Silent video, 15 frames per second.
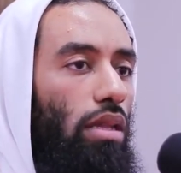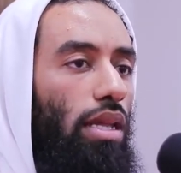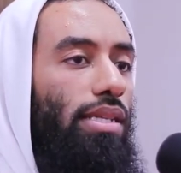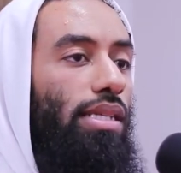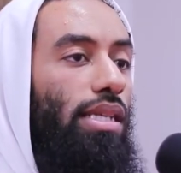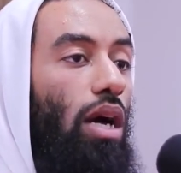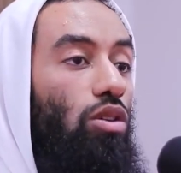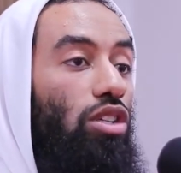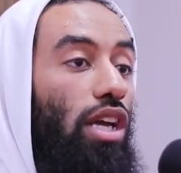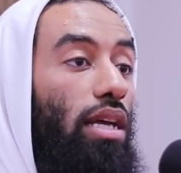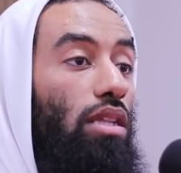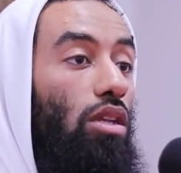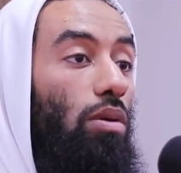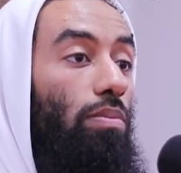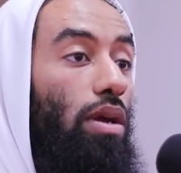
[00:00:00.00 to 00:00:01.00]
This is how she
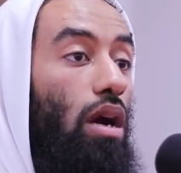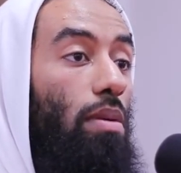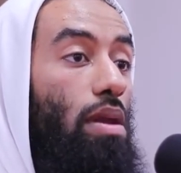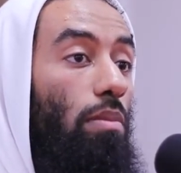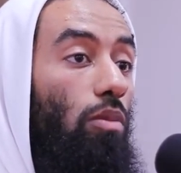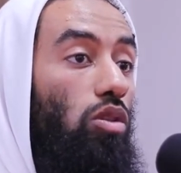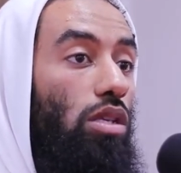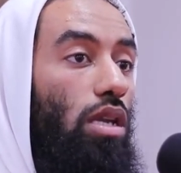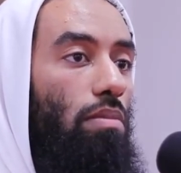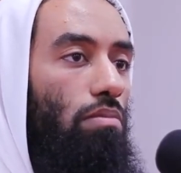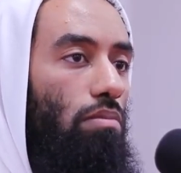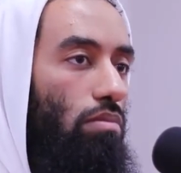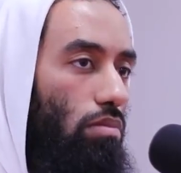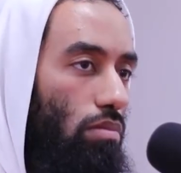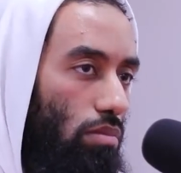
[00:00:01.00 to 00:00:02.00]
ended up becoming a Muslim.